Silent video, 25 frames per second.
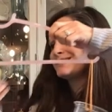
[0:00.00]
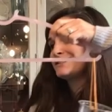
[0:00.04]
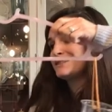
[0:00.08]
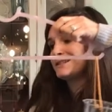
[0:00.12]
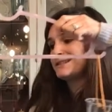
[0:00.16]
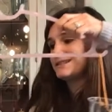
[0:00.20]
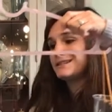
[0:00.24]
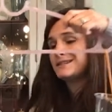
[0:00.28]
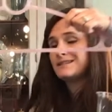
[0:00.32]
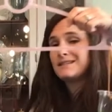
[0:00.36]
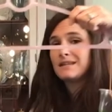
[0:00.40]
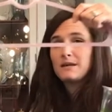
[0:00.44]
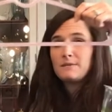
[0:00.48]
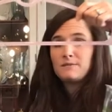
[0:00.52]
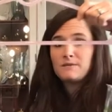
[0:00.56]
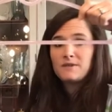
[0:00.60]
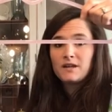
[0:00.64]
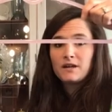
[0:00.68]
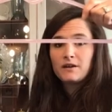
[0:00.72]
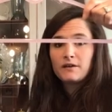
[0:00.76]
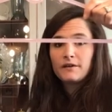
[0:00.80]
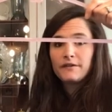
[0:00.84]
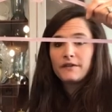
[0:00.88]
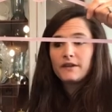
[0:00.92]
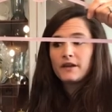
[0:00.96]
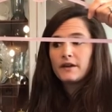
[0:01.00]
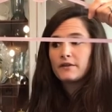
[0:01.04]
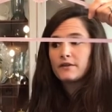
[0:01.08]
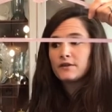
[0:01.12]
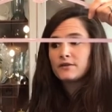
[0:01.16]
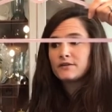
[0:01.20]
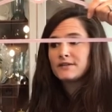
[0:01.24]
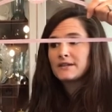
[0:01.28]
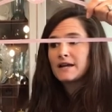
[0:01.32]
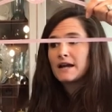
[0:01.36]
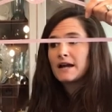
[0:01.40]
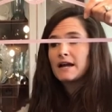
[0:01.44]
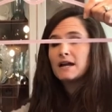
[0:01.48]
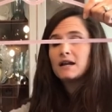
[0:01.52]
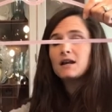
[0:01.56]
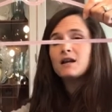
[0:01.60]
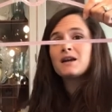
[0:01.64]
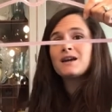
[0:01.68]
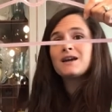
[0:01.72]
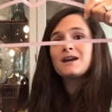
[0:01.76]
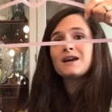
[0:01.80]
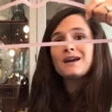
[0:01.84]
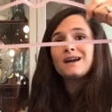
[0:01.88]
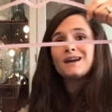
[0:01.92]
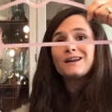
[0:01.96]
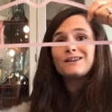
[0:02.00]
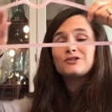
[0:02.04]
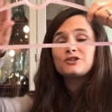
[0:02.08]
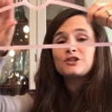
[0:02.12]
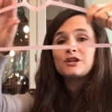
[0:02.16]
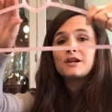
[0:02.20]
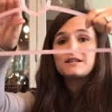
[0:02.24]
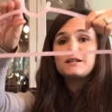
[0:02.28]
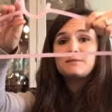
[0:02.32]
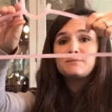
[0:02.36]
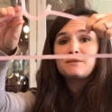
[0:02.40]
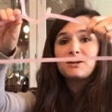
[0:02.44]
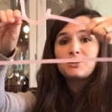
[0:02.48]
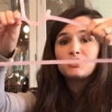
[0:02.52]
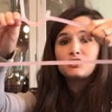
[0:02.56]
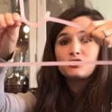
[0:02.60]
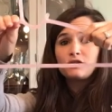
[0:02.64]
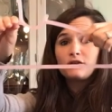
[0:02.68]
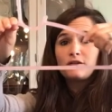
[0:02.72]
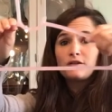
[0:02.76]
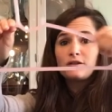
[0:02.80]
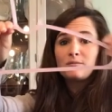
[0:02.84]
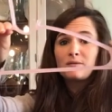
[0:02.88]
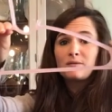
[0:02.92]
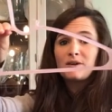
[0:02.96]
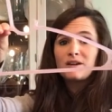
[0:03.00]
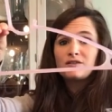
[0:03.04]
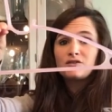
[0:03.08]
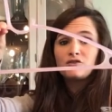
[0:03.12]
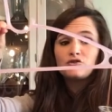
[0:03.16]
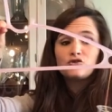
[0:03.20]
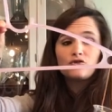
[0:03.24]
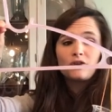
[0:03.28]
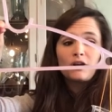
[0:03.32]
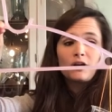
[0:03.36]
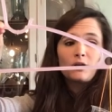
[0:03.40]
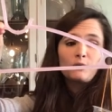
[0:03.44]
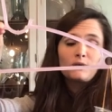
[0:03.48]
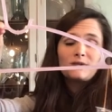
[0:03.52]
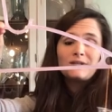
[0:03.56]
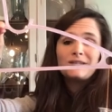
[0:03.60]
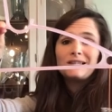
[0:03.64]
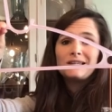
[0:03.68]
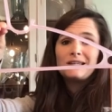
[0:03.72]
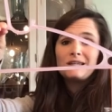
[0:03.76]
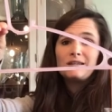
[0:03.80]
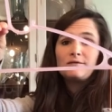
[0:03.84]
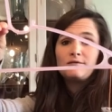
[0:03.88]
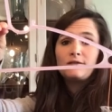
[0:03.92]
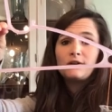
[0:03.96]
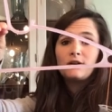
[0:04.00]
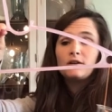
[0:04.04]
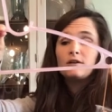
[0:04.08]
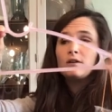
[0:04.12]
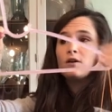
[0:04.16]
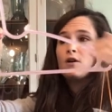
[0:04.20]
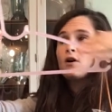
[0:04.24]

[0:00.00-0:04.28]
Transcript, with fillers: Did the same thing on the other side and tried to make sure that my string was even